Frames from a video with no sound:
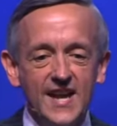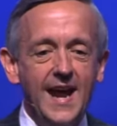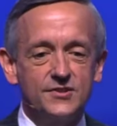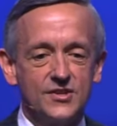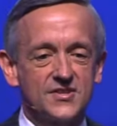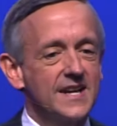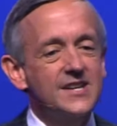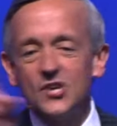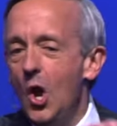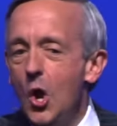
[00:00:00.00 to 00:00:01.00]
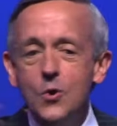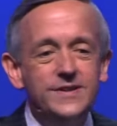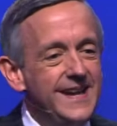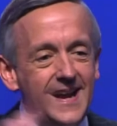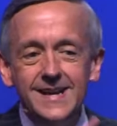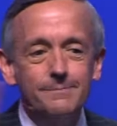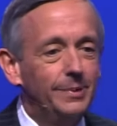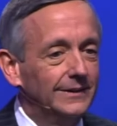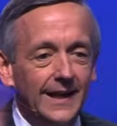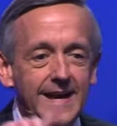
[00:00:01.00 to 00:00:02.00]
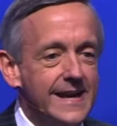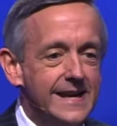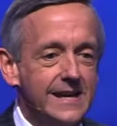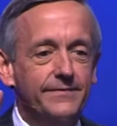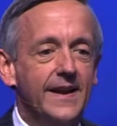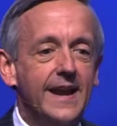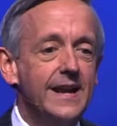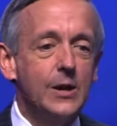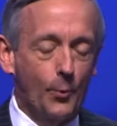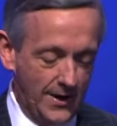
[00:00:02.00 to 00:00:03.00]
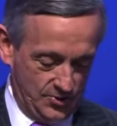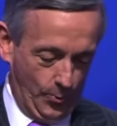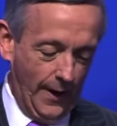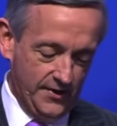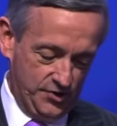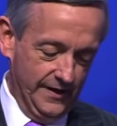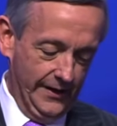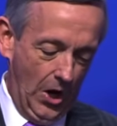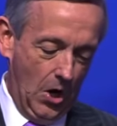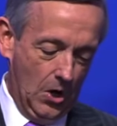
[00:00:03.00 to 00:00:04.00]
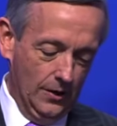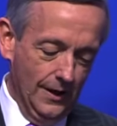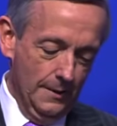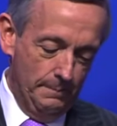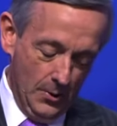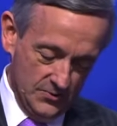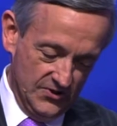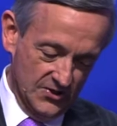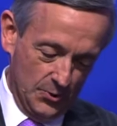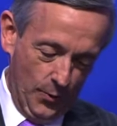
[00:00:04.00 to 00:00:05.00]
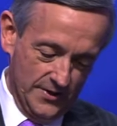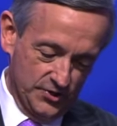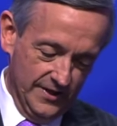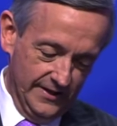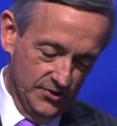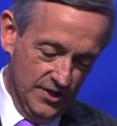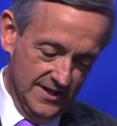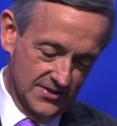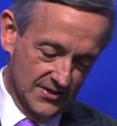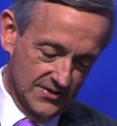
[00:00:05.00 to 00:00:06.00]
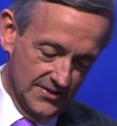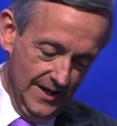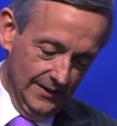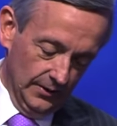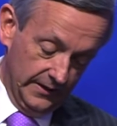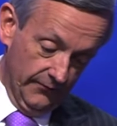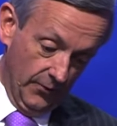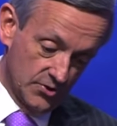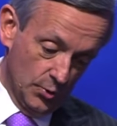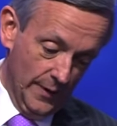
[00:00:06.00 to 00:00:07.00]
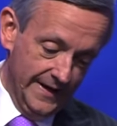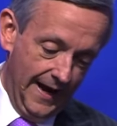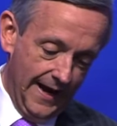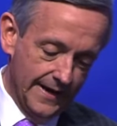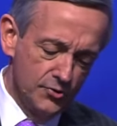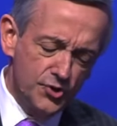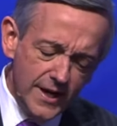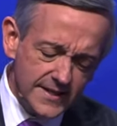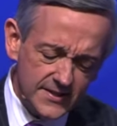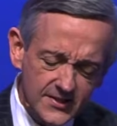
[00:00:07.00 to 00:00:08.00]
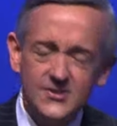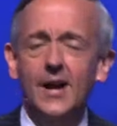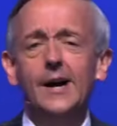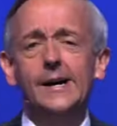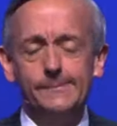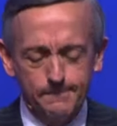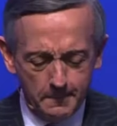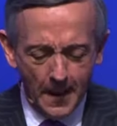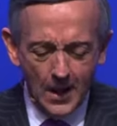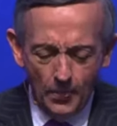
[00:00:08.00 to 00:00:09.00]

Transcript: the Sadducees, who didn't believe in any resurrection at all, posed this question to Jesus. Look at verse twenty-nine. Jesus, um,